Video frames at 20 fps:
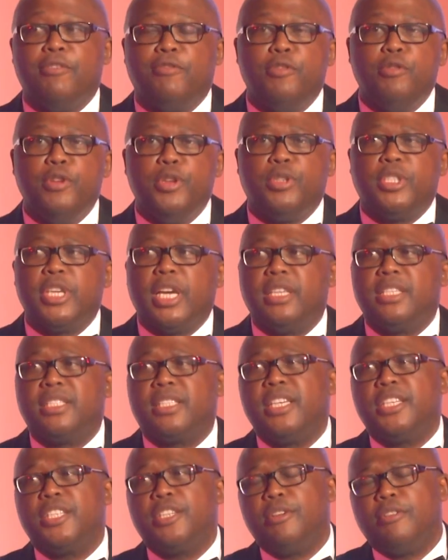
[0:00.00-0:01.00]
the full
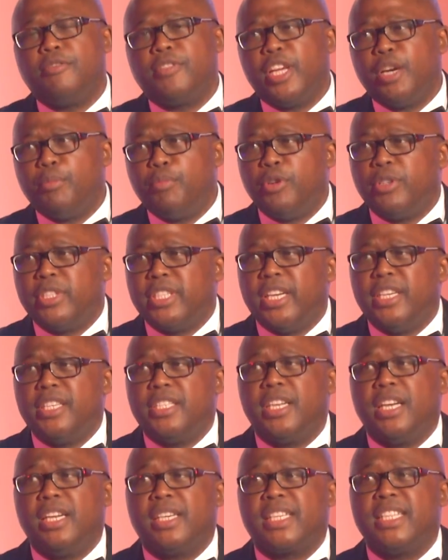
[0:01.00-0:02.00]
utilization of their
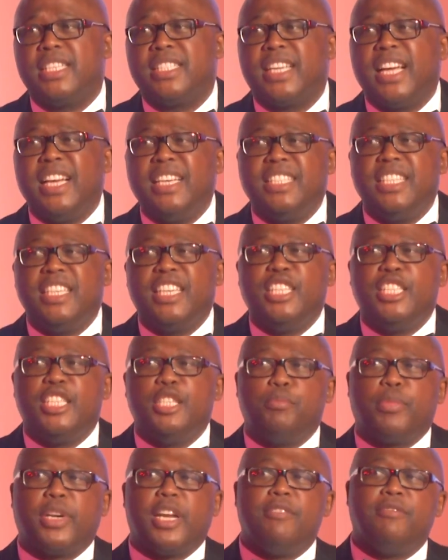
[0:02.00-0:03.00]
potential, resulting in
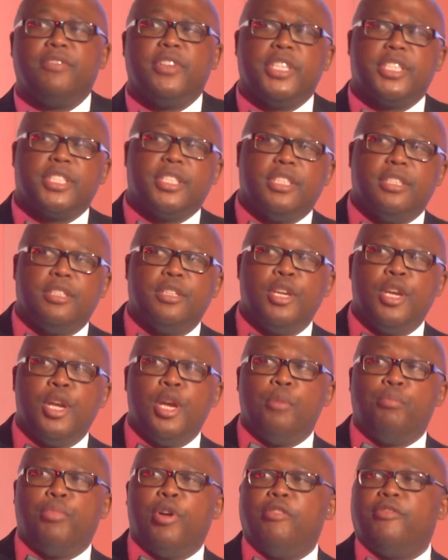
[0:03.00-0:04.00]
deprivation,
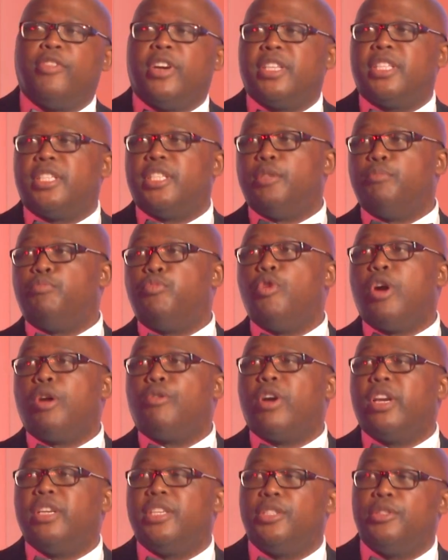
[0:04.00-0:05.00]
poverty, poor
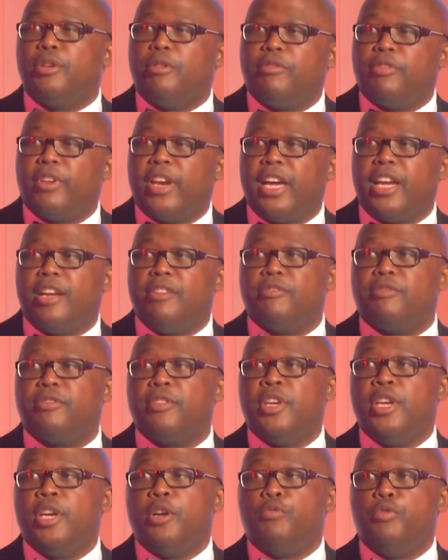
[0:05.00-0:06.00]
quality of
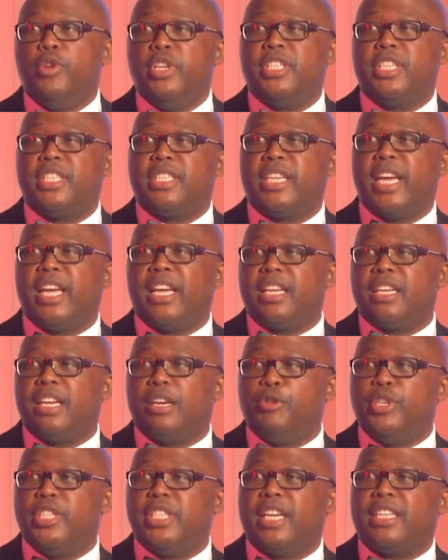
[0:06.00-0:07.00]
life, which
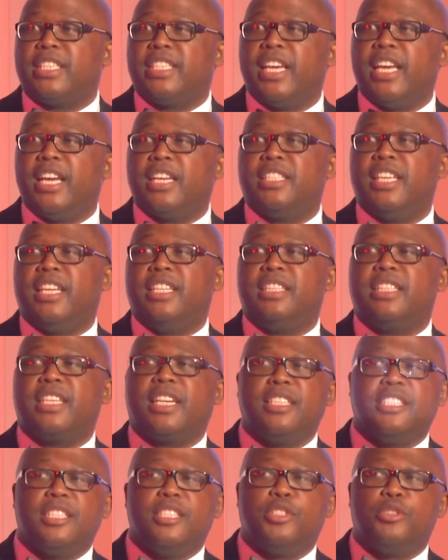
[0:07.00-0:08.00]
attacked and
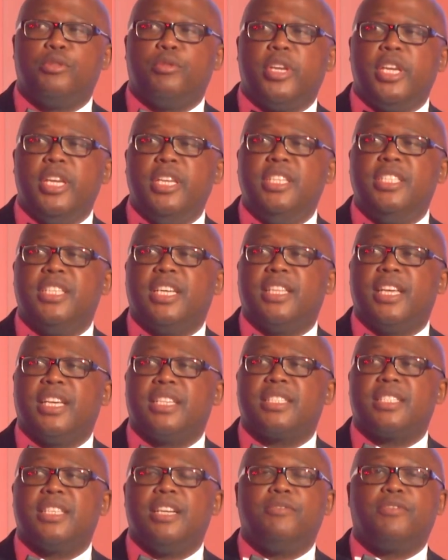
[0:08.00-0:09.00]
threatened to injure their
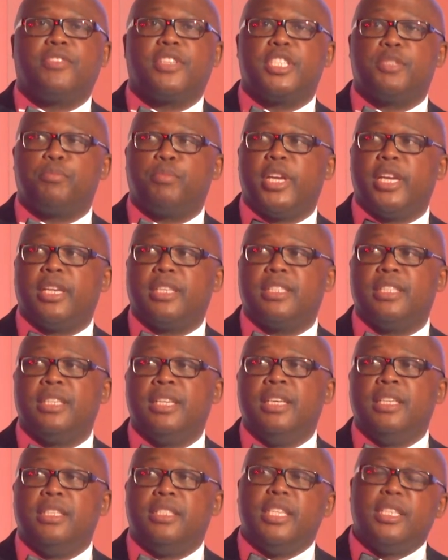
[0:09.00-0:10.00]
self-respect,
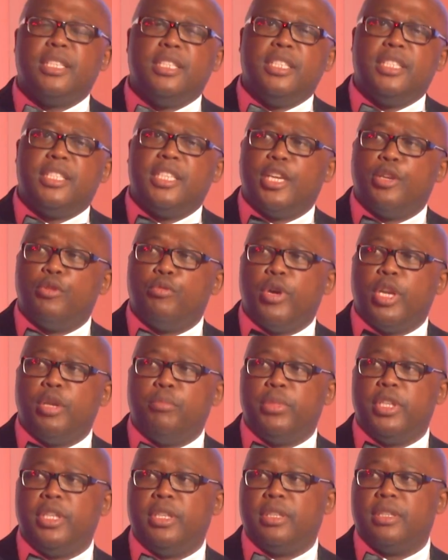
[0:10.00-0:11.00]
dignity, and
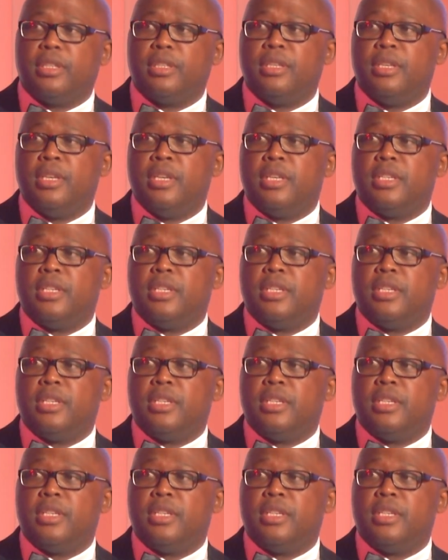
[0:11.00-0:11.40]
well-being.